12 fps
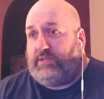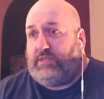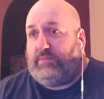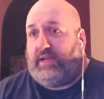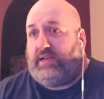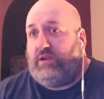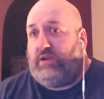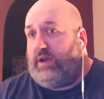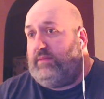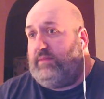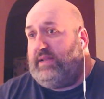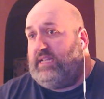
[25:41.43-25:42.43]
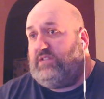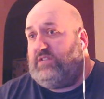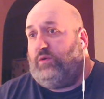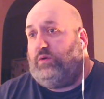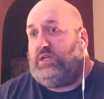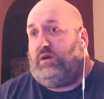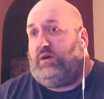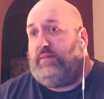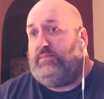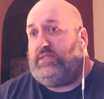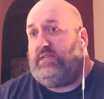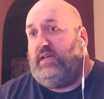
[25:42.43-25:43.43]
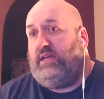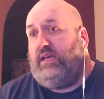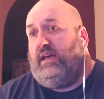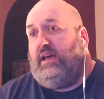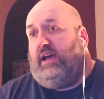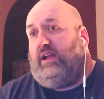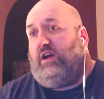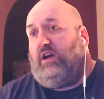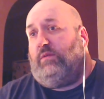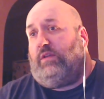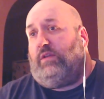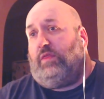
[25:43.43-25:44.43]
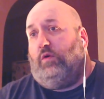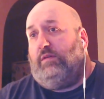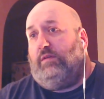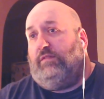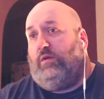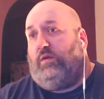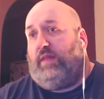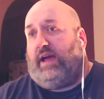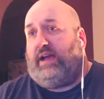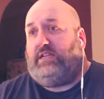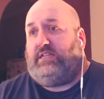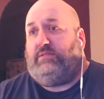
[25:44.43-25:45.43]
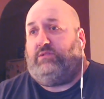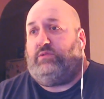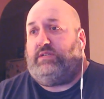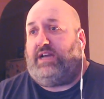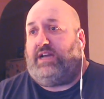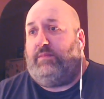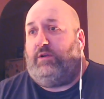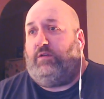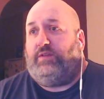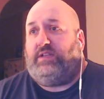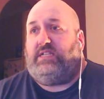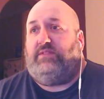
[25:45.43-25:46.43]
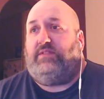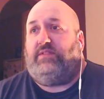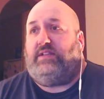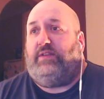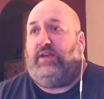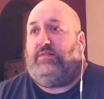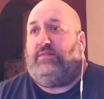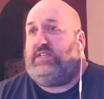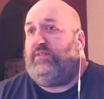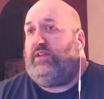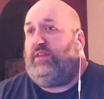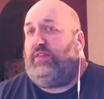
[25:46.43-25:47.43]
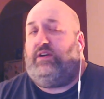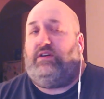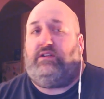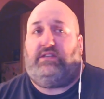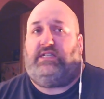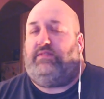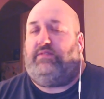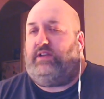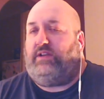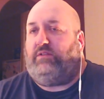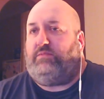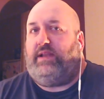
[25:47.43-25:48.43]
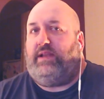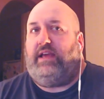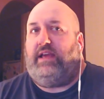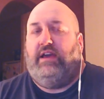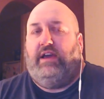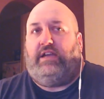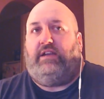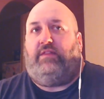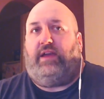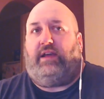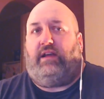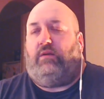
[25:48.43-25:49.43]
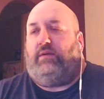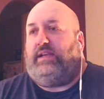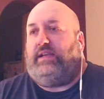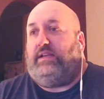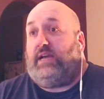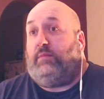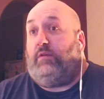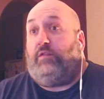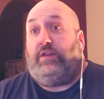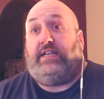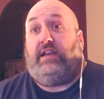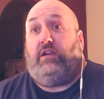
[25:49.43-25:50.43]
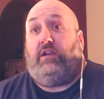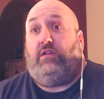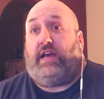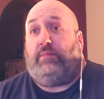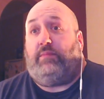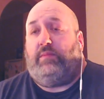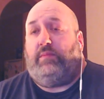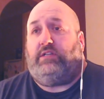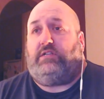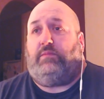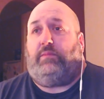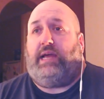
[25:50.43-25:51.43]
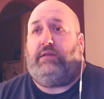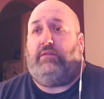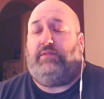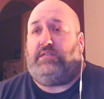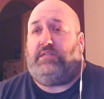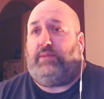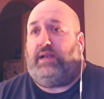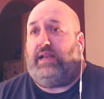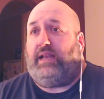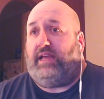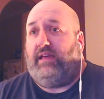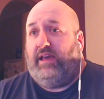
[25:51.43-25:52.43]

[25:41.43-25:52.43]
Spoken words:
he's played 90 minutes 4 times. And I would have thought before that, because he was always coming off in 75th, 73rd, 70-odd minute, you'd think, oh, he'd come off and he didn't look happy, because a player of his ability,